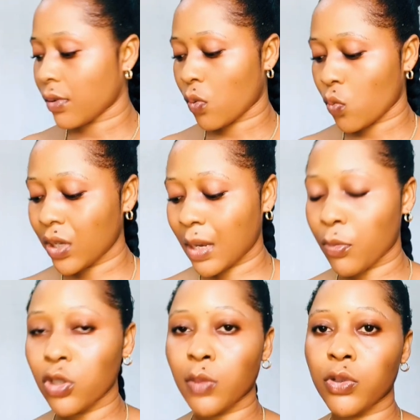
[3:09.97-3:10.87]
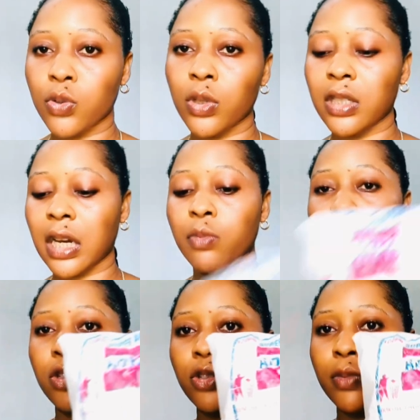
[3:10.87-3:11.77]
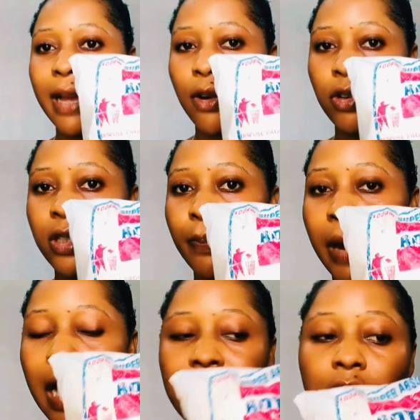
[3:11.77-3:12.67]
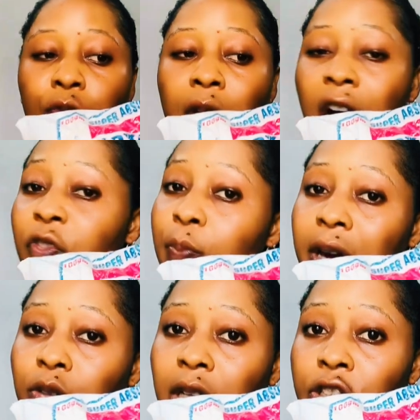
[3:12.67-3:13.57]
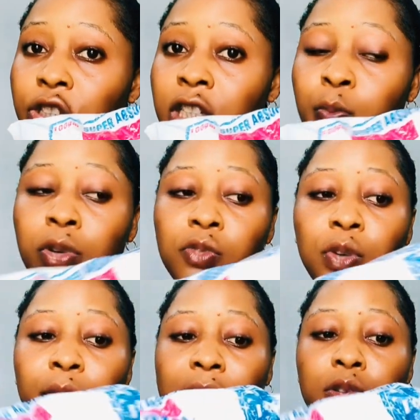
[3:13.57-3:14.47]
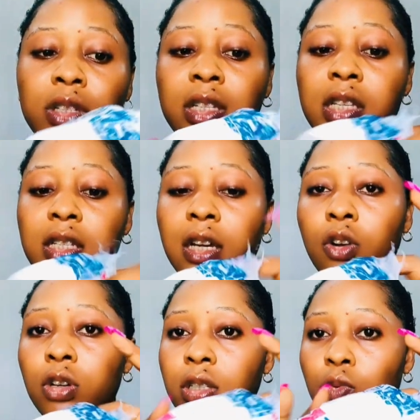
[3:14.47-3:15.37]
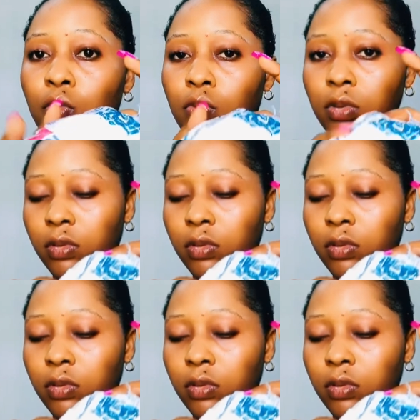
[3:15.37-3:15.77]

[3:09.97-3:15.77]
What I'm going to be doing, I will just use my cotton pad. If you have pad, you can use it, but for me, I use this cotton one.